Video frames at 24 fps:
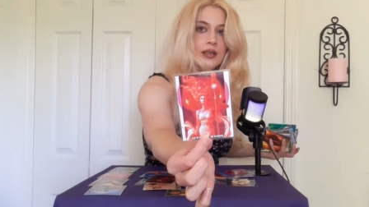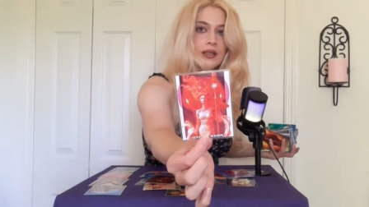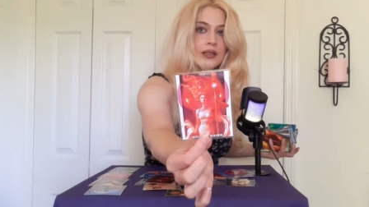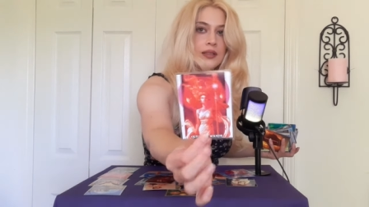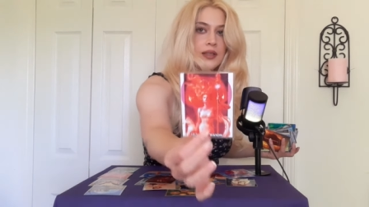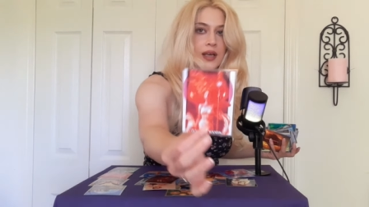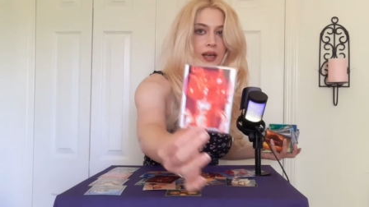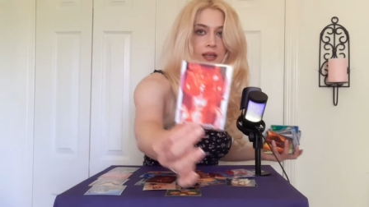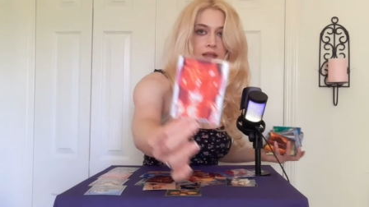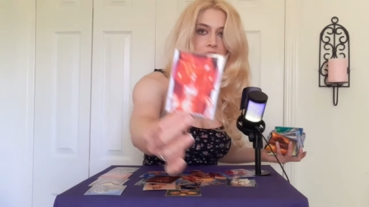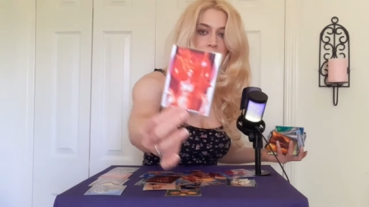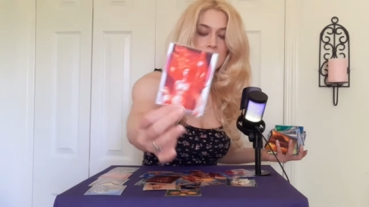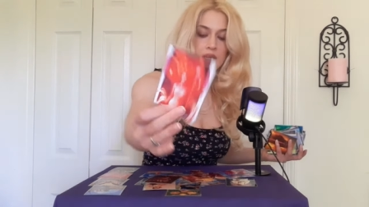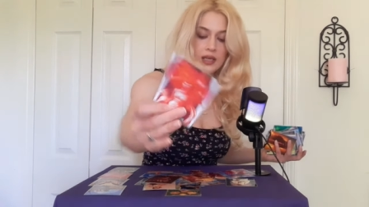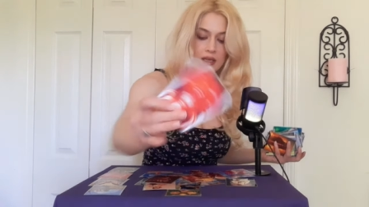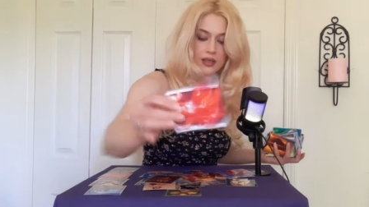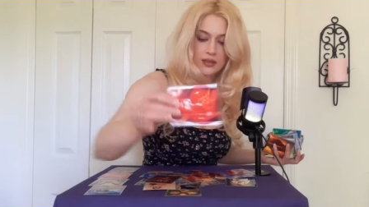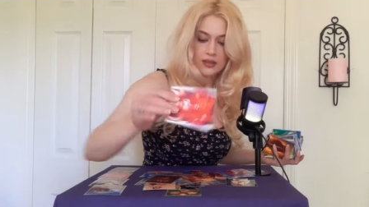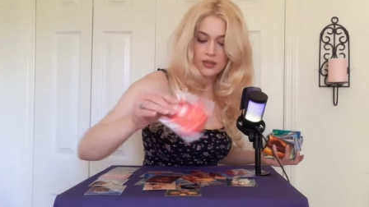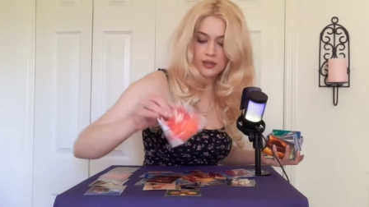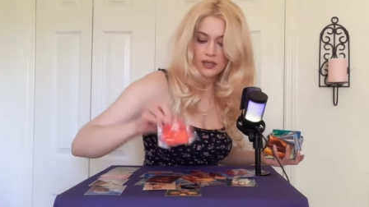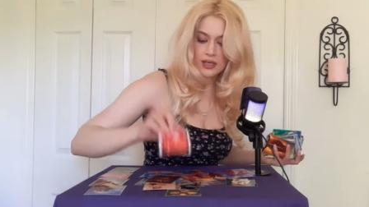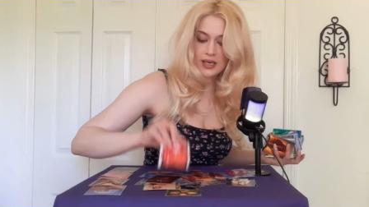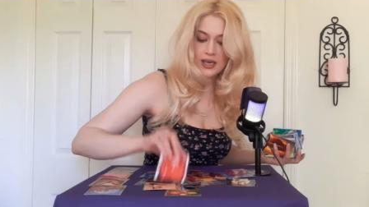
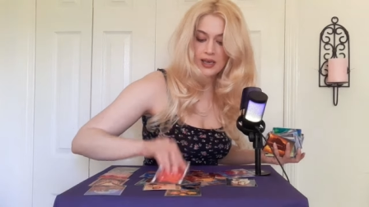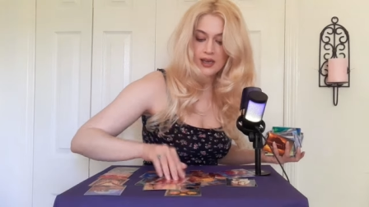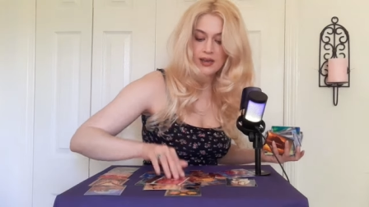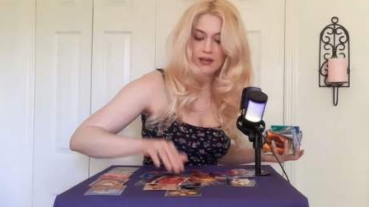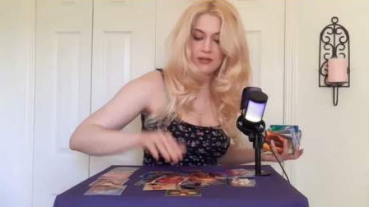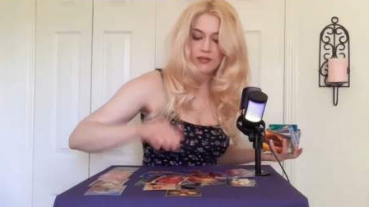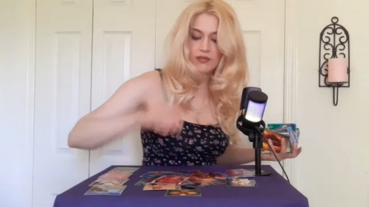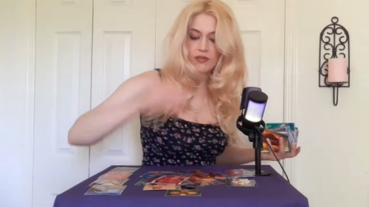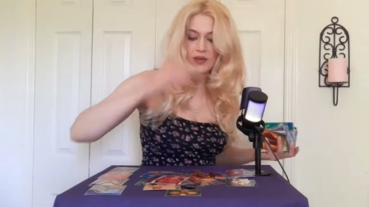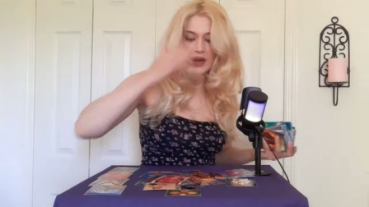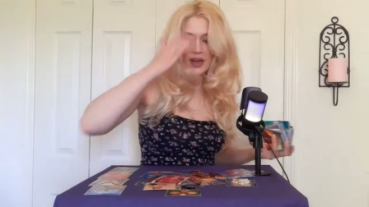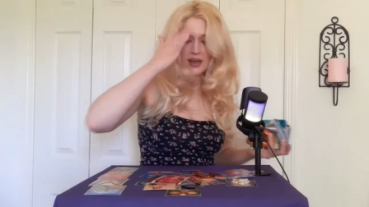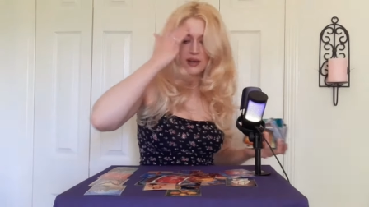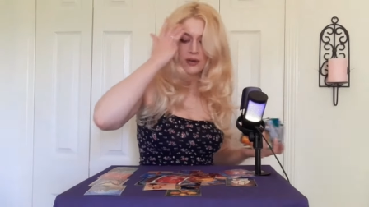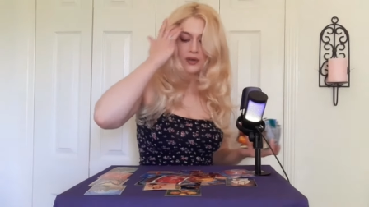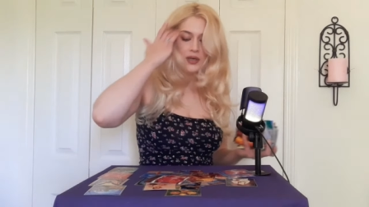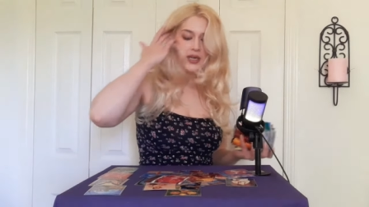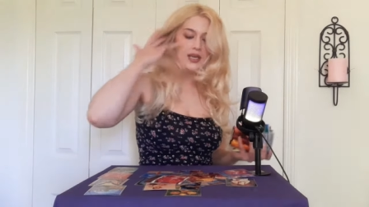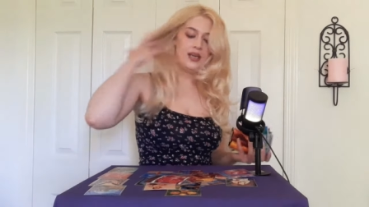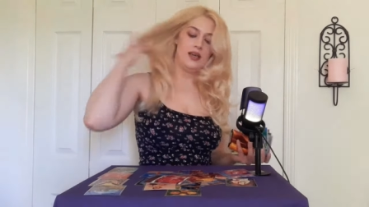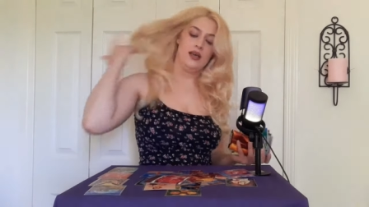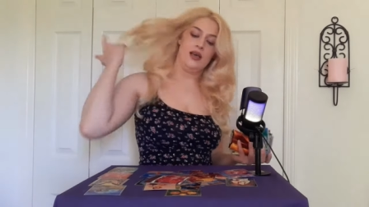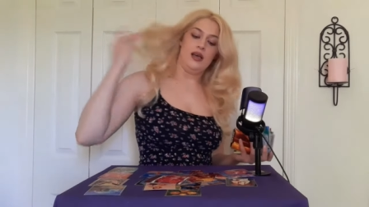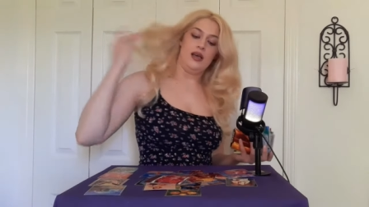Sexiness, again,
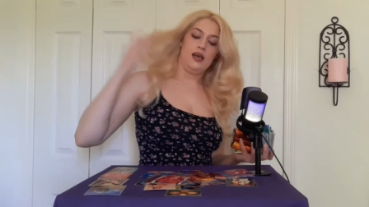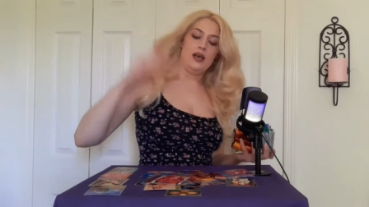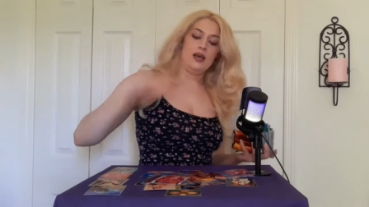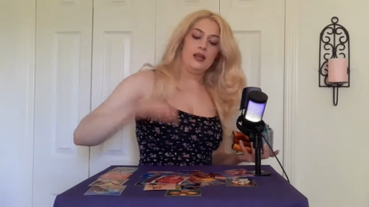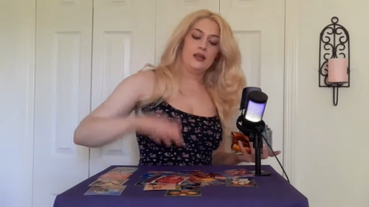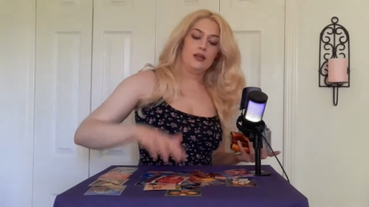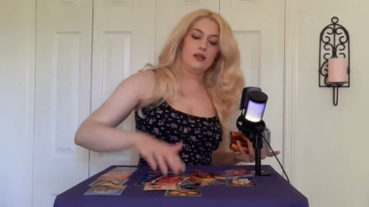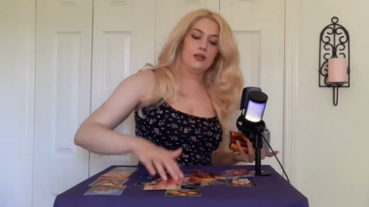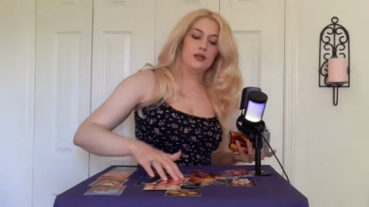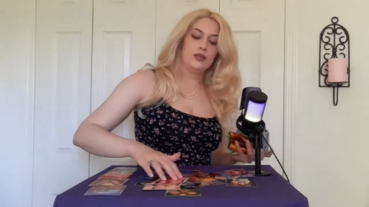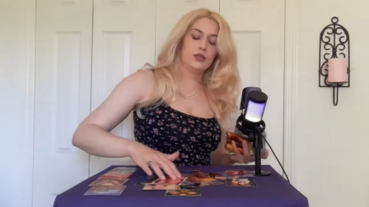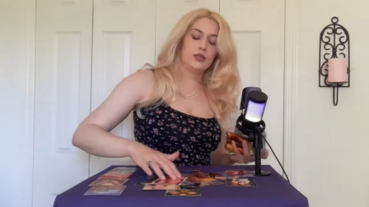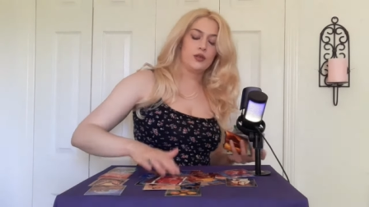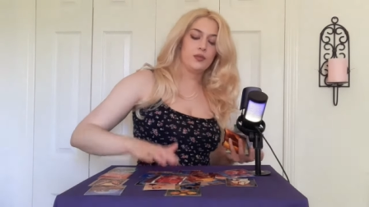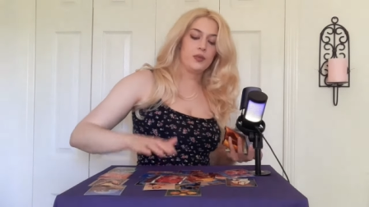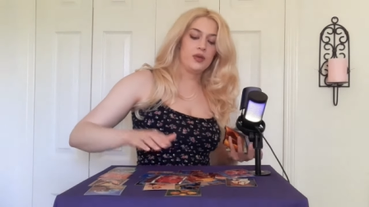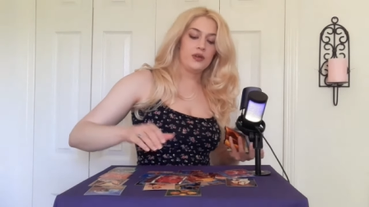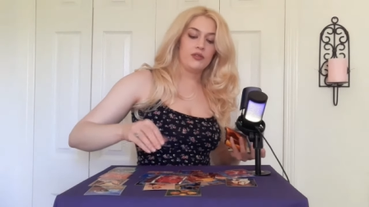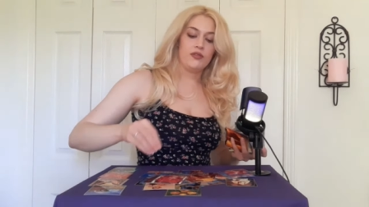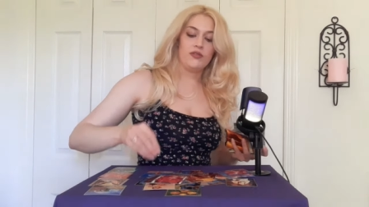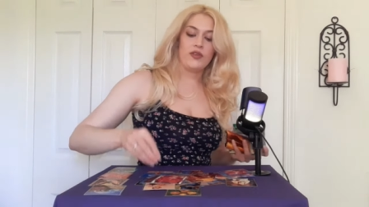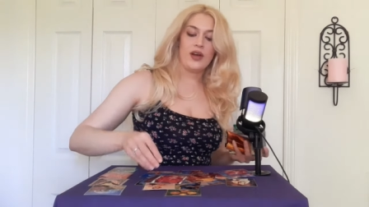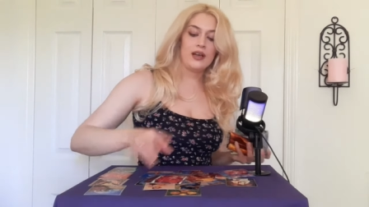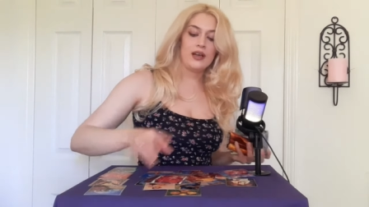fiery. This could
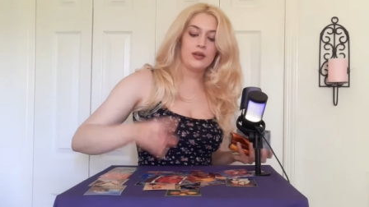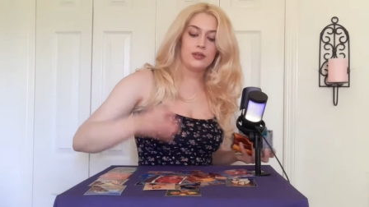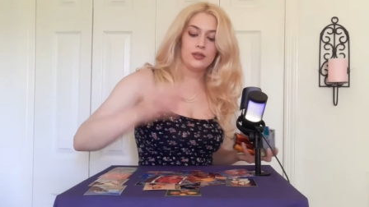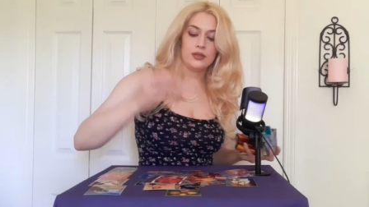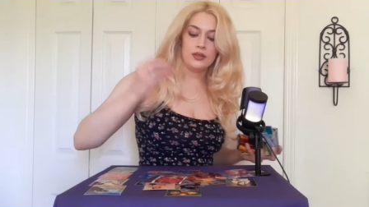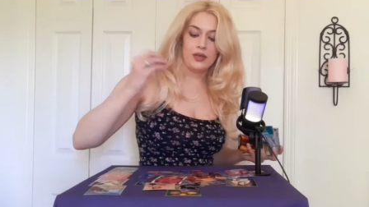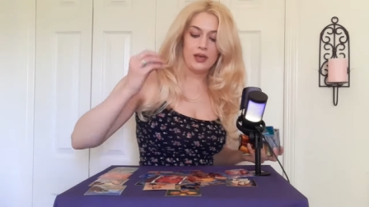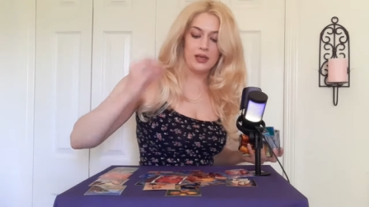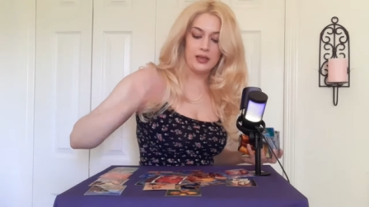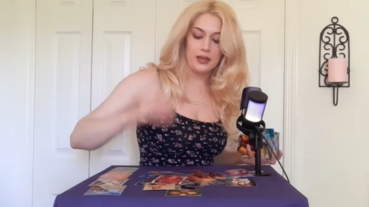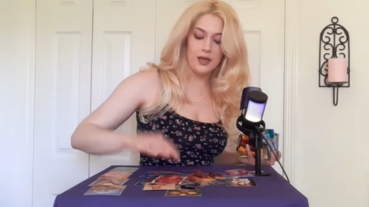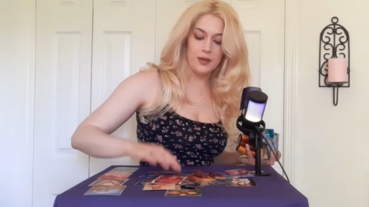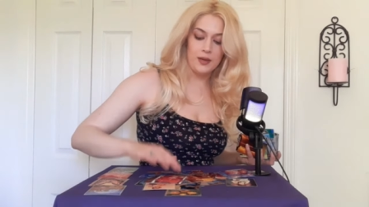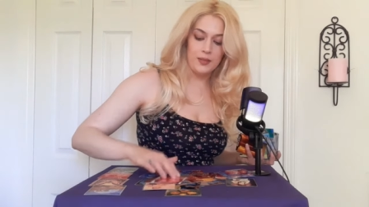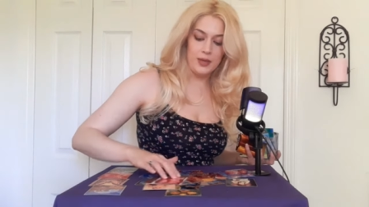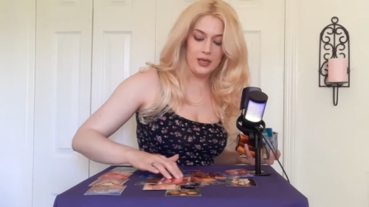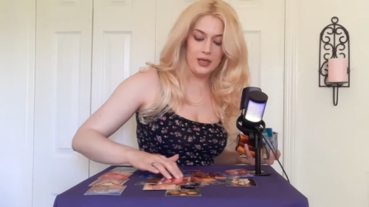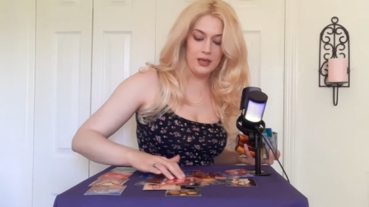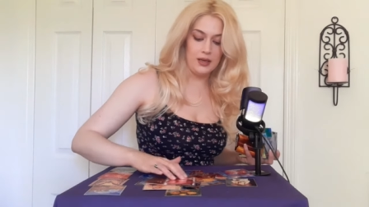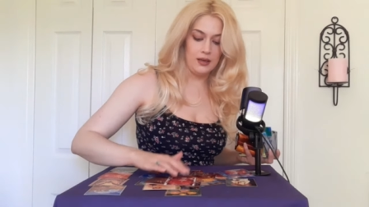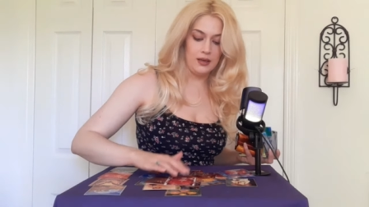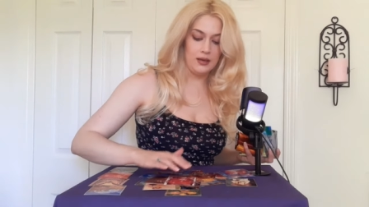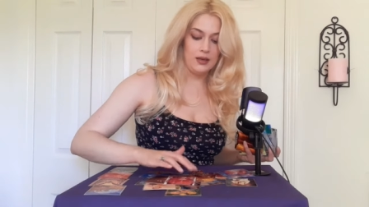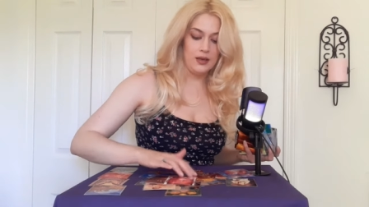be a fire sign
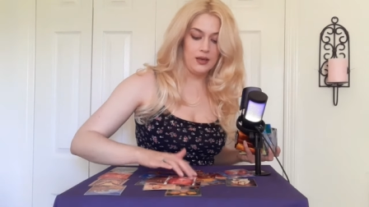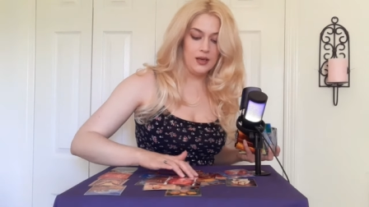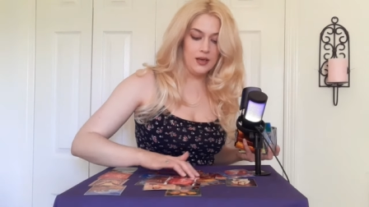coming in.